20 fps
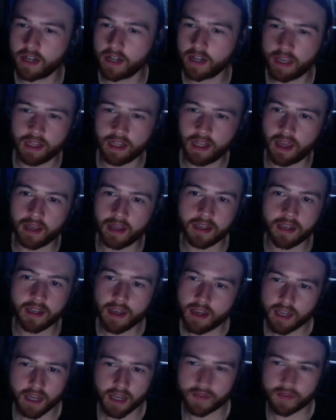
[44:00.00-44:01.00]
Like,
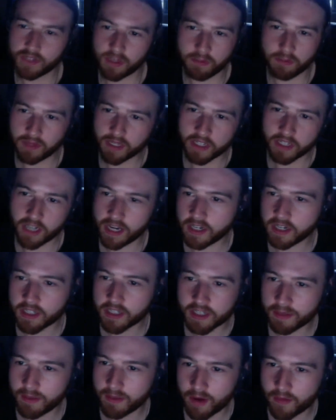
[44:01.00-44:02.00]
if something changes
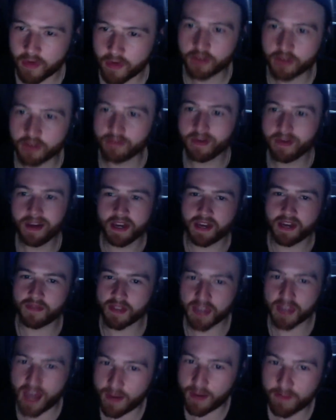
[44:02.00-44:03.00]
in my room, if the
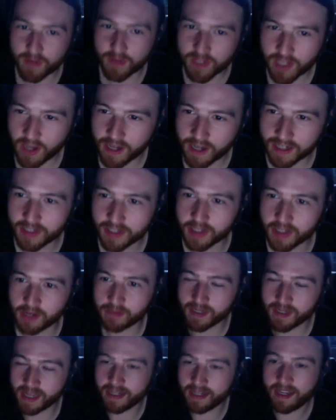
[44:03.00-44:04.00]
camera's slightly zoomed
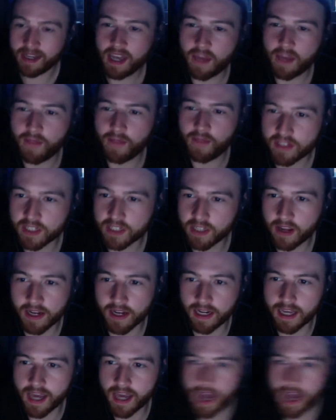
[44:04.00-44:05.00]
in, if it's
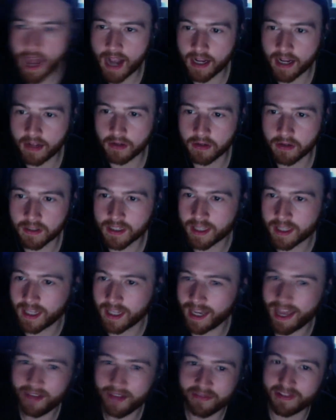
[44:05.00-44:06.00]
slightly angled to the
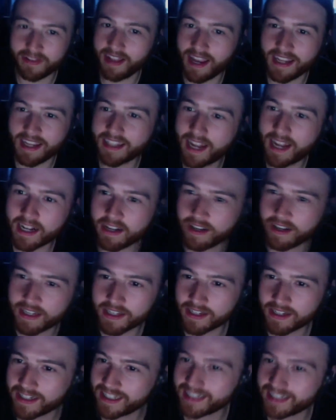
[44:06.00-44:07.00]
left, like, that guy's on it.